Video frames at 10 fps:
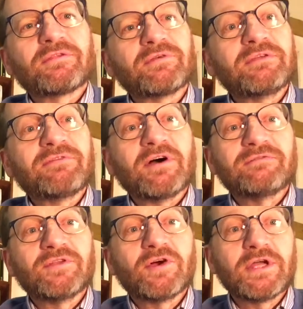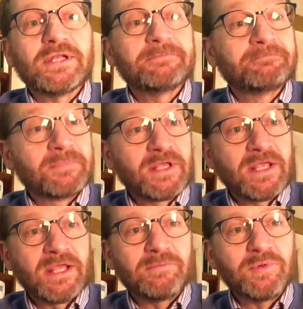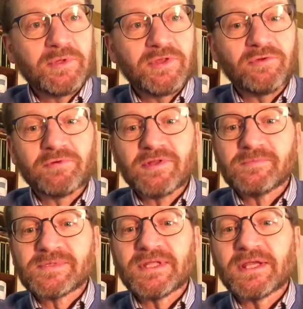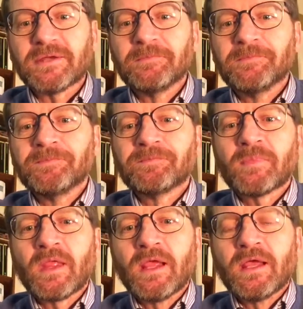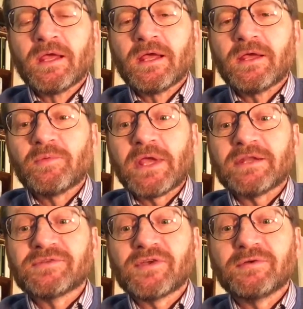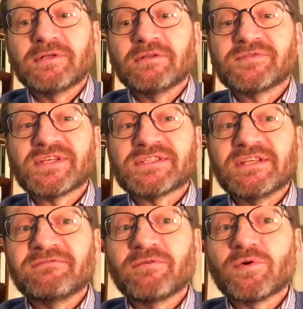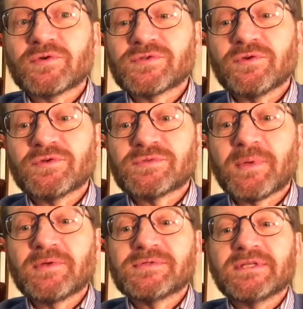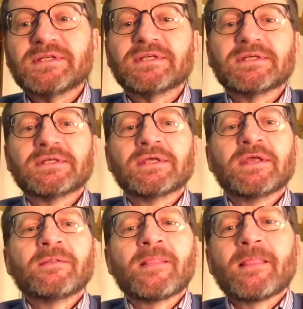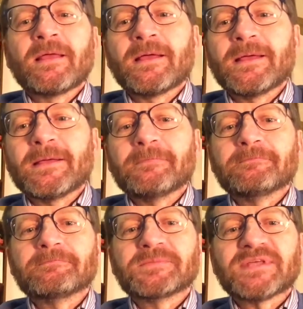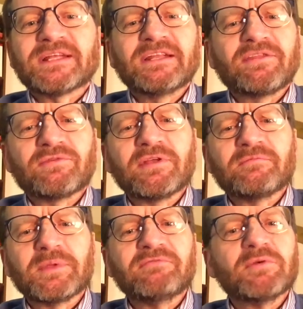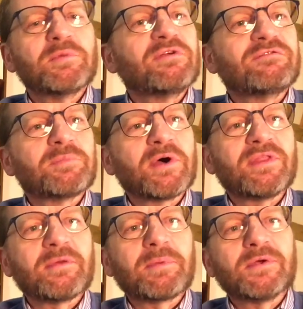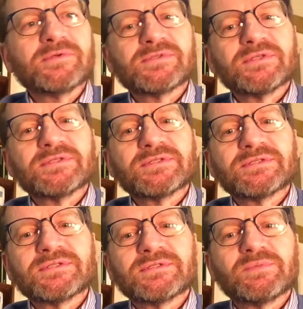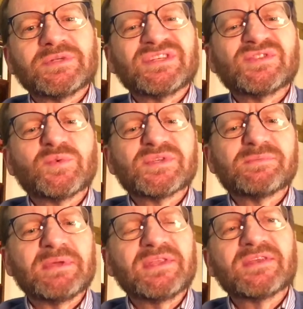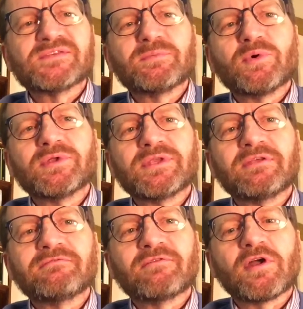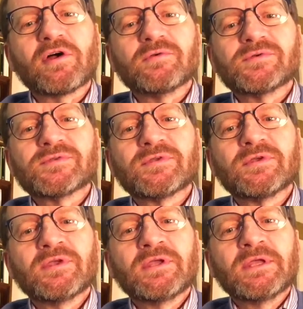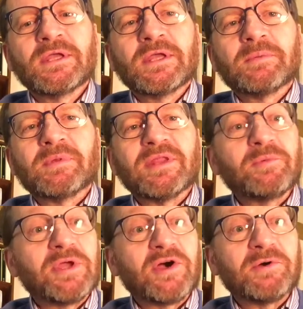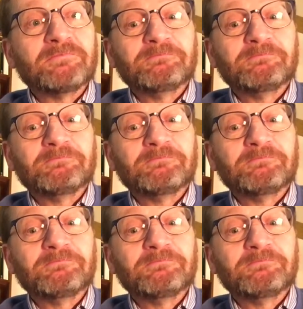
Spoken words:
359, Hit Me With Your Rhythm Stick. We had a total of 64 songs posted. Sadly 3 have been removed by their posters, which is always a bit disappointing for a host, but there we are,